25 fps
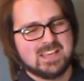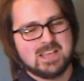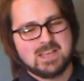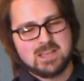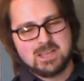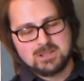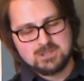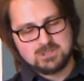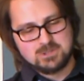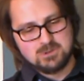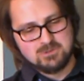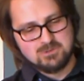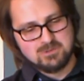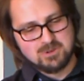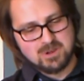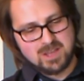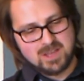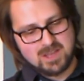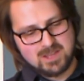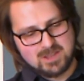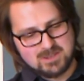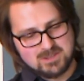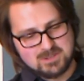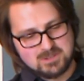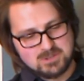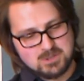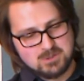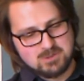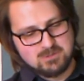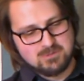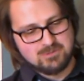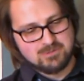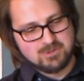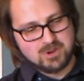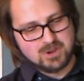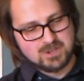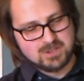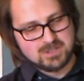Do you
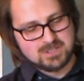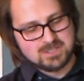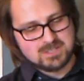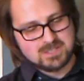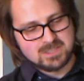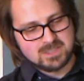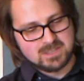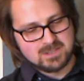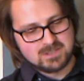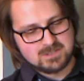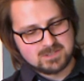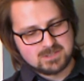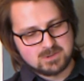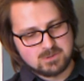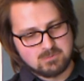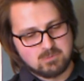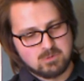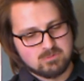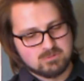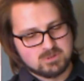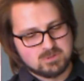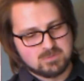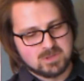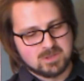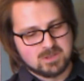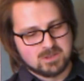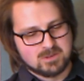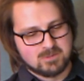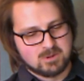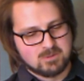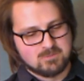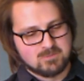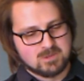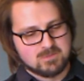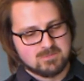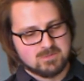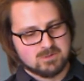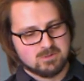find that, we were speaking
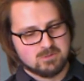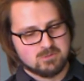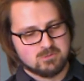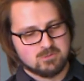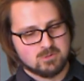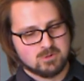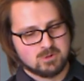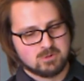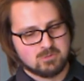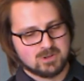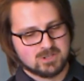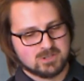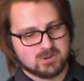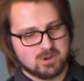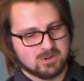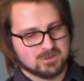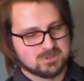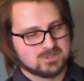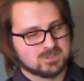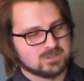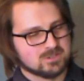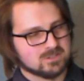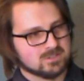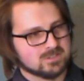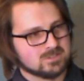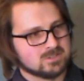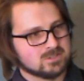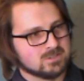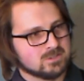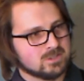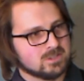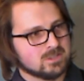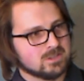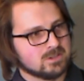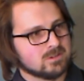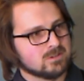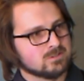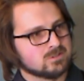about people who were quite hostile to
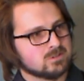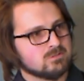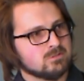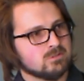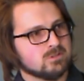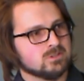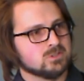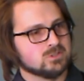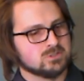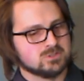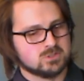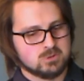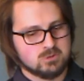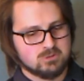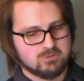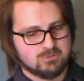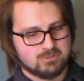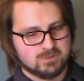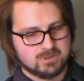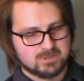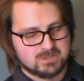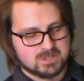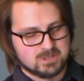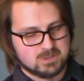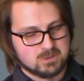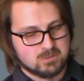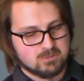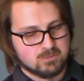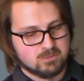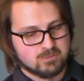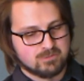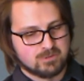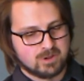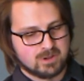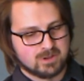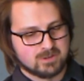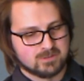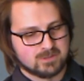the concept of religion, did you
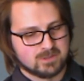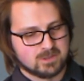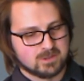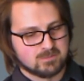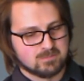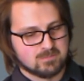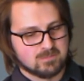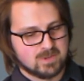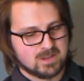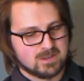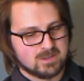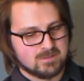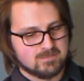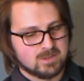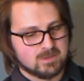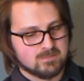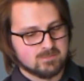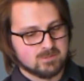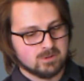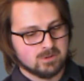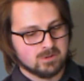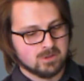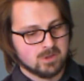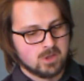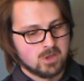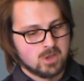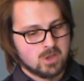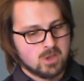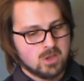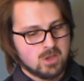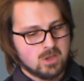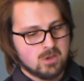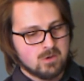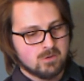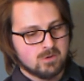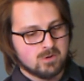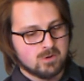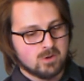find that many people
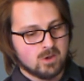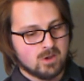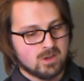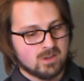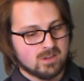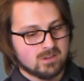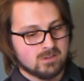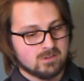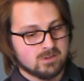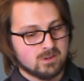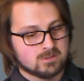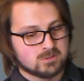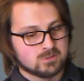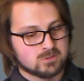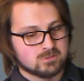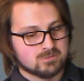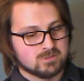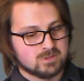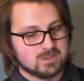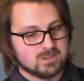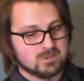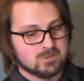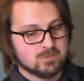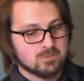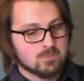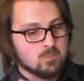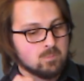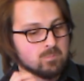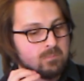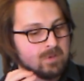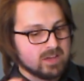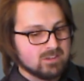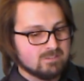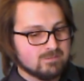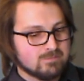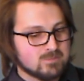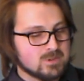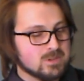not only
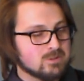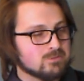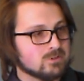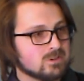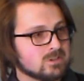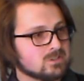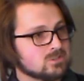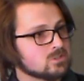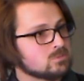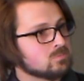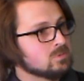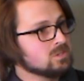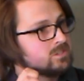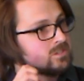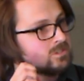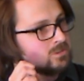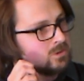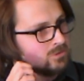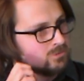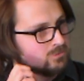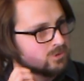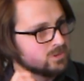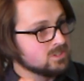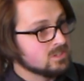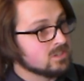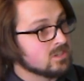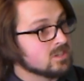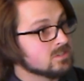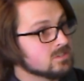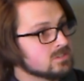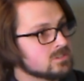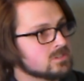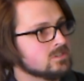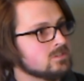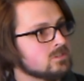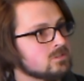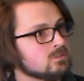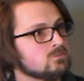may have been religious but had already
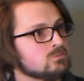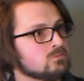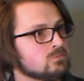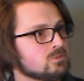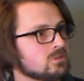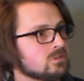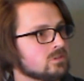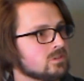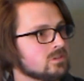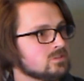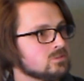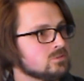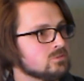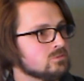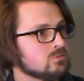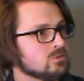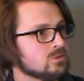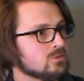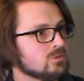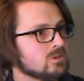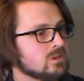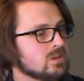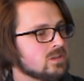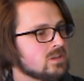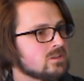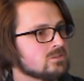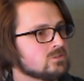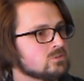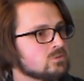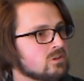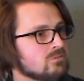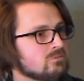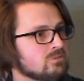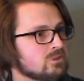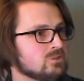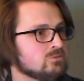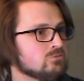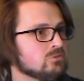considered what they do to
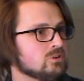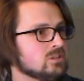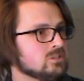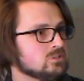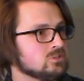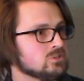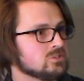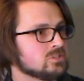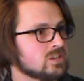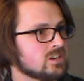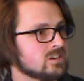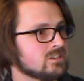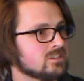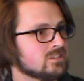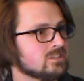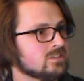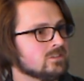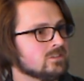have a religious angle,